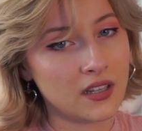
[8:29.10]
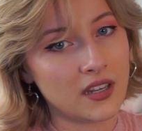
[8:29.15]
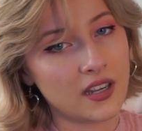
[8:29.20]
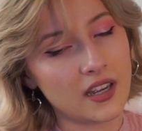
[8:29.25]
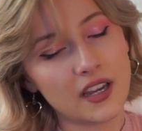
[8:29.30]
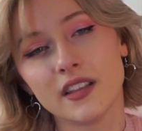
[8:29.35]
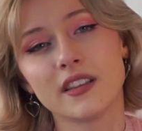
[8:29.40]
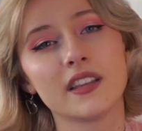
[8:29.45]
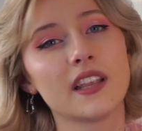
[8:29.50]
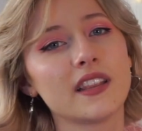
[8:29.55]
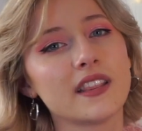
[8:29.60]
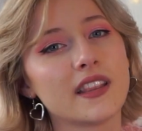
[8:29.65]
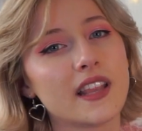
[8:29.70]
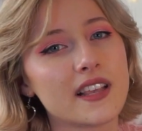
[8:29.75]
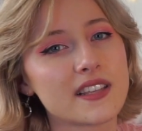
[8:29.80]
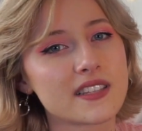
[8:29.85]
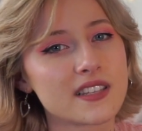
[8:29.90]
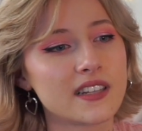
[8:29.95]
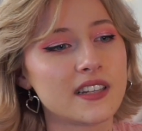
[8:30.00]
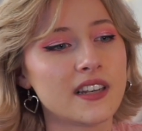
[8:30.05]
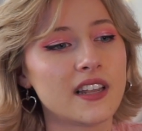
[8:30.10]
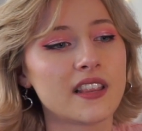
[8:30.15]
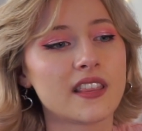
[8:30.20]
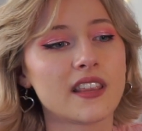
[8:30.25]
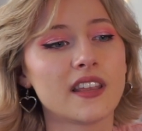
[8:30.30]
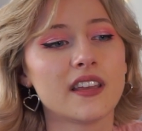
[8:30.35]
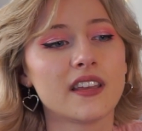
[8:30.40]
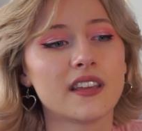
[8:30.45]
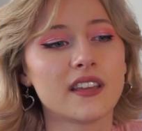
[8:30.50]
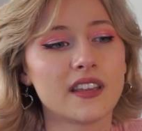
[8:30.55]
And then there's
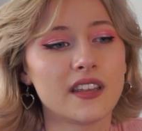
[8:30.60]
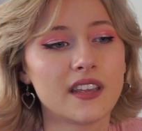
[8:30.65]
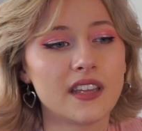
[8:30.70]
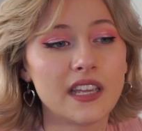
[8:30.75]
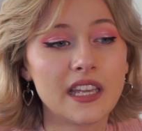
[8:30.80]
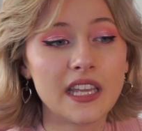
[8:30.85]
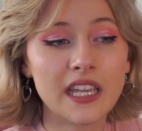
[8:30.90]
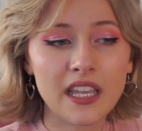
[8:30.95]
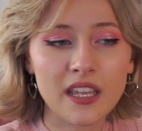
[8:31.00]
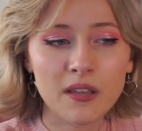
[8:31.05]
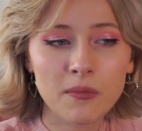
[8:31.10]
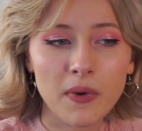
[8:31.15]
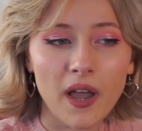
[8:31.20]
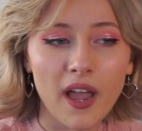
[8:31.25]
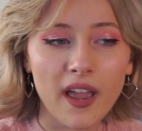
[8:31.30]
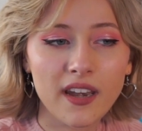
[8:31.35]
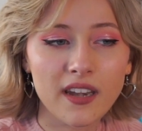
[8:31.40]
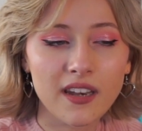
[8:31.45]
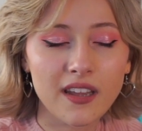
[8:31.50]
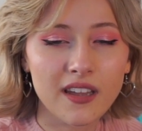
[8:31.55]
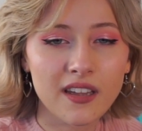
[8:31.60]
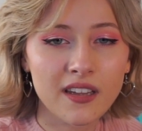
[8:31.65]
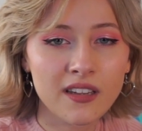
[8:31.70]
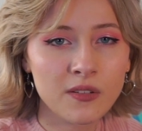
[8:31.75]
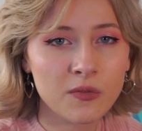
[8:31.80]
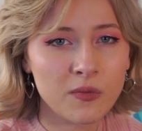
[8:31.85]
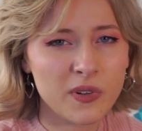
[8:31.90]
another E minor,